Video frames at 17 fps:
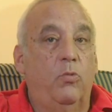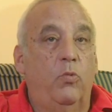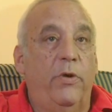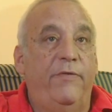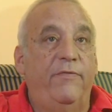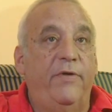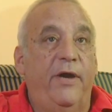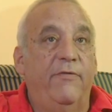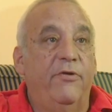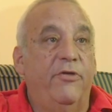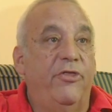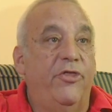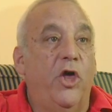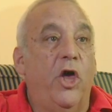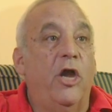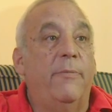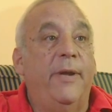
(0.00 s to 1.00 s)
we've never
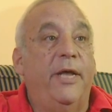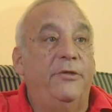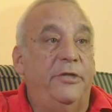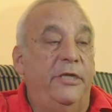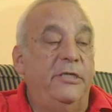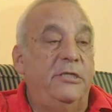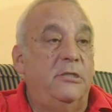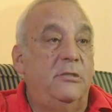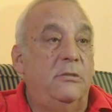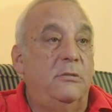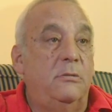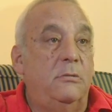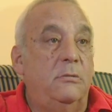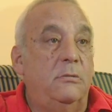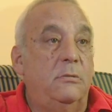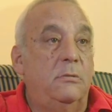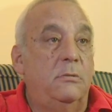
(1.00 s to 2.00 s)
thought about this.
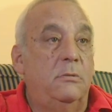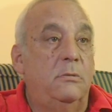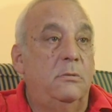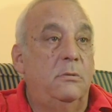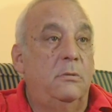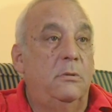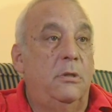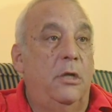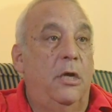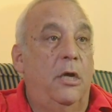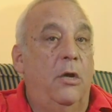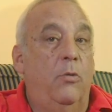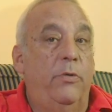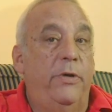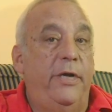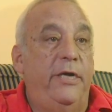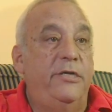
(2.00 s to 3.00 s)

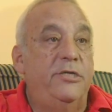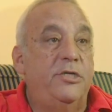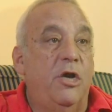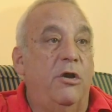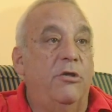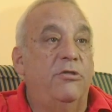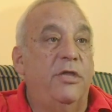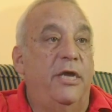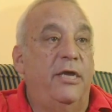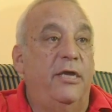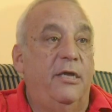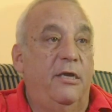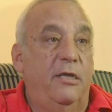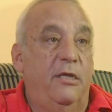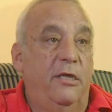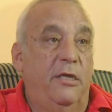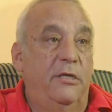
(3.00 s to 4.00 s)
We need to start thinking
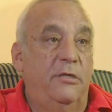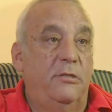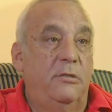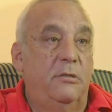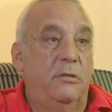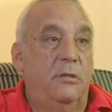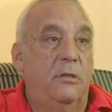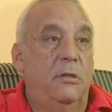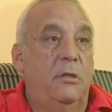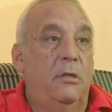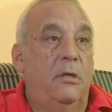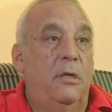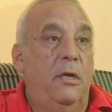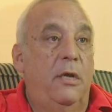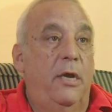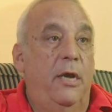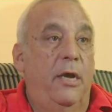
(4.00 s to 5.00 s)
of this.
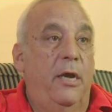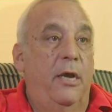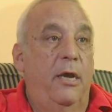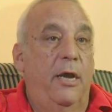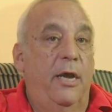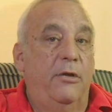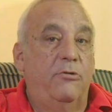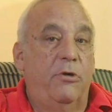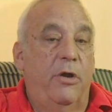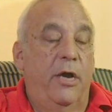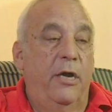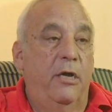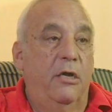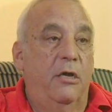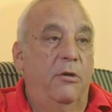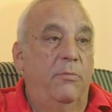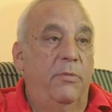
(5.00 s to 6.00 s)
And I try to
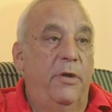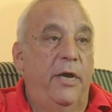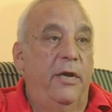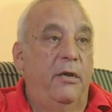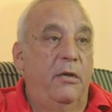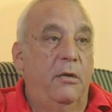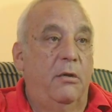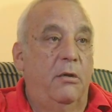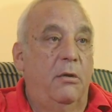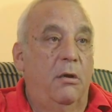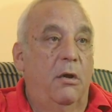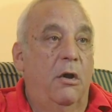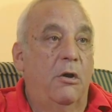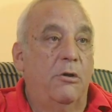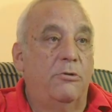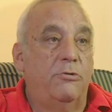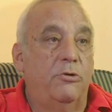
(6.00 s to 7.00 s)
update
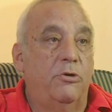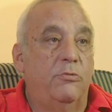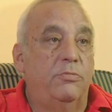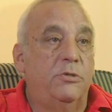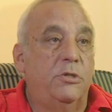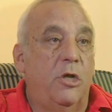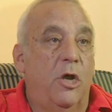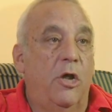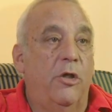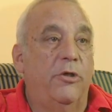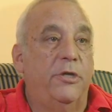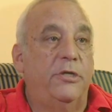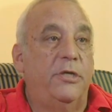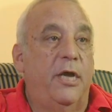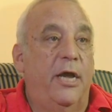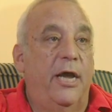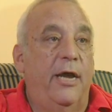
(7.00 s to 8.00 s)
our troops all the
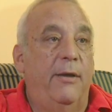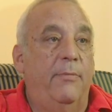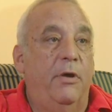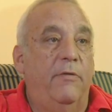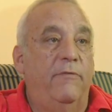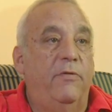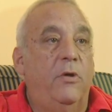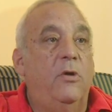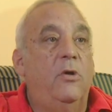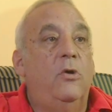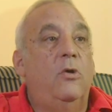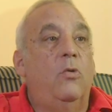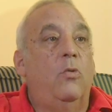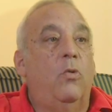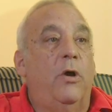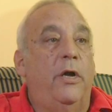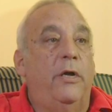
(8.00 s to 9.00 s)
time of
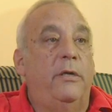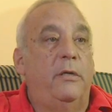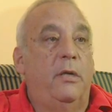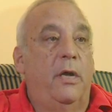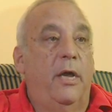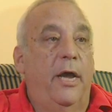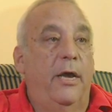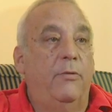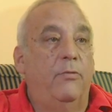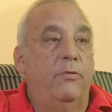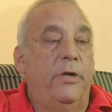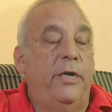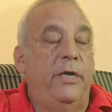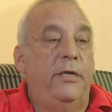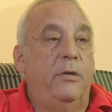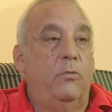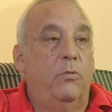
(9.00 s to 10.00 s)
what I
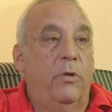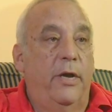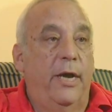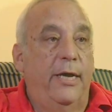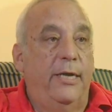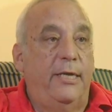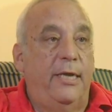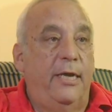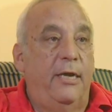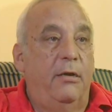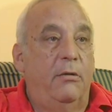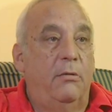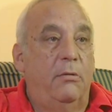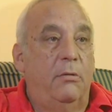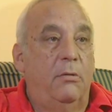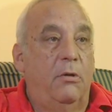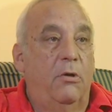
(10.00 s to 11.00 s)
read and what I get
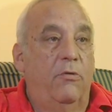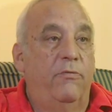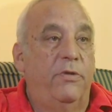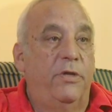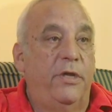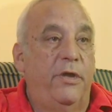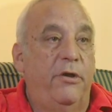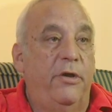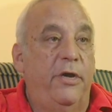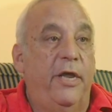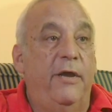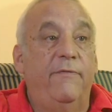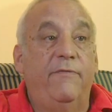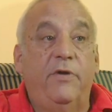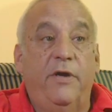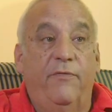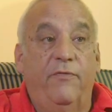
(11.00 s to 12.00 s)
over the internet
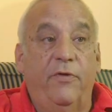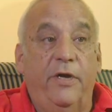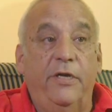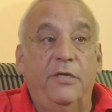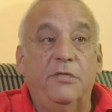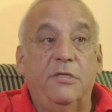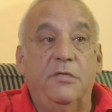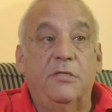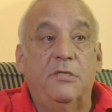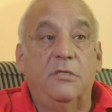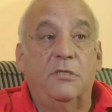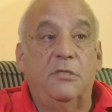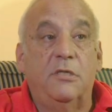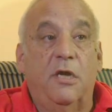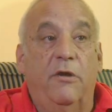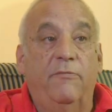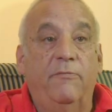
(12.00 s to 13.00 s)
of different incidents and
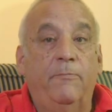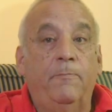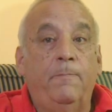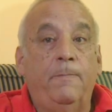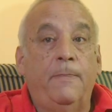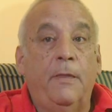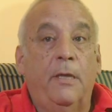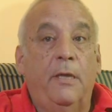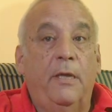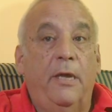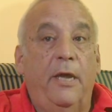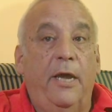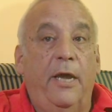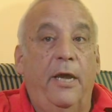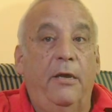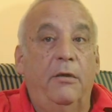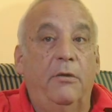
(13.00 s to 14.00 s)
stuff.
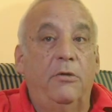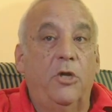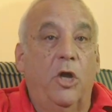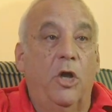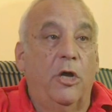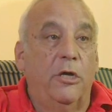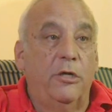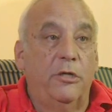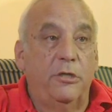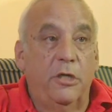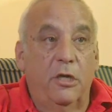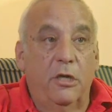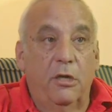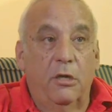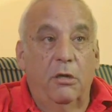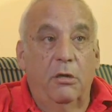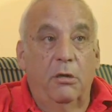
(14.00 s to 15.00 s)
And talking
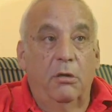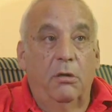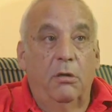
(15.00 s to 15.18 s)
to